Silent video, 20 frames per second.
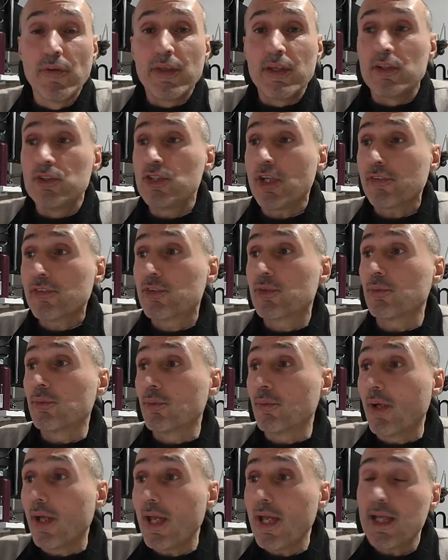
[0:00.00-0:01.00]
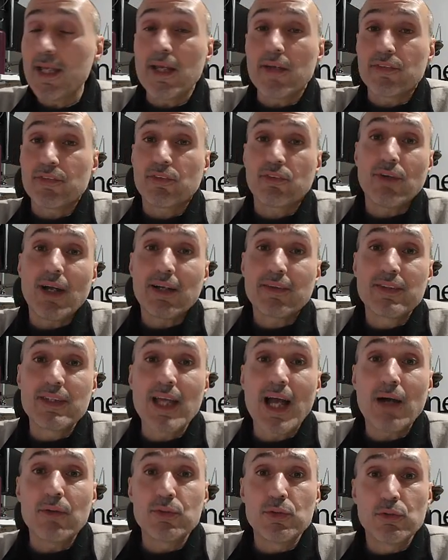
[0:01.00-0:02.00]
just to extract the
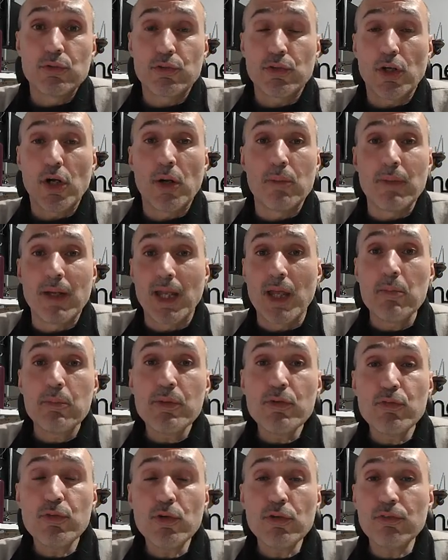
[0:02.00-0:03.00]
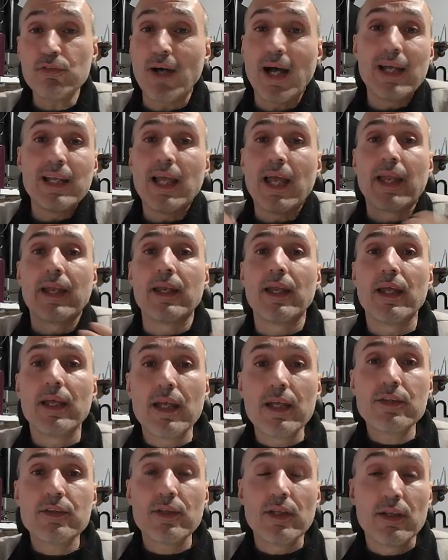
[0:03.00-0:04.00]
audio from an MP4 file, and
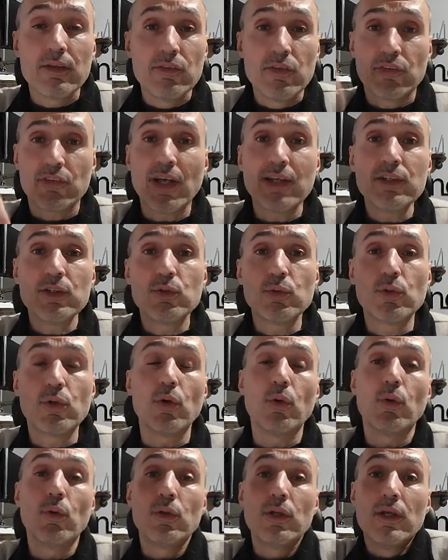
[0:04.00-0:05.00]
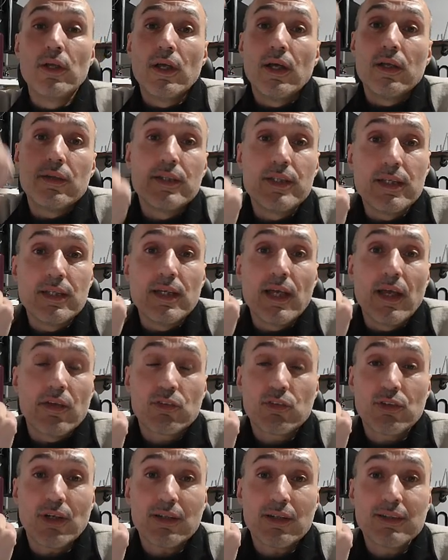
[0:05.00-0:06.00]
it decided to call the
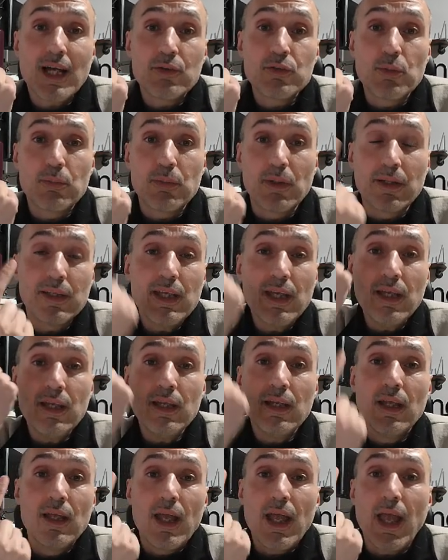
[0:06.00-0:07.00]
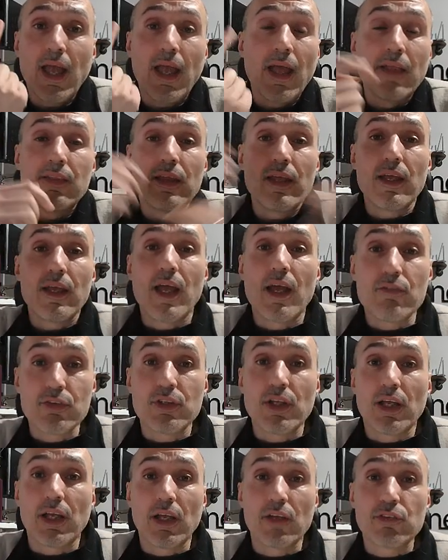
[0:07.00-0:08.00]
extract audio plugin, and
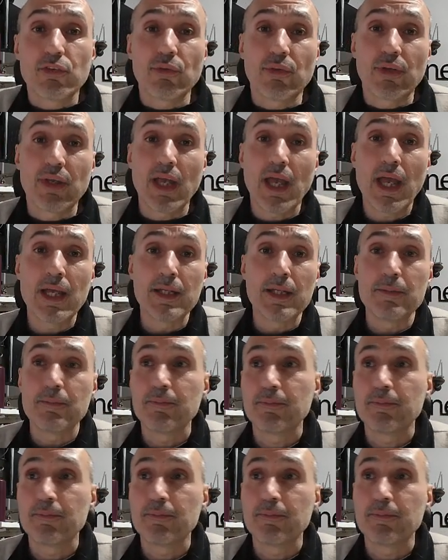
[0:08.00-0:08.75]
everything is okay.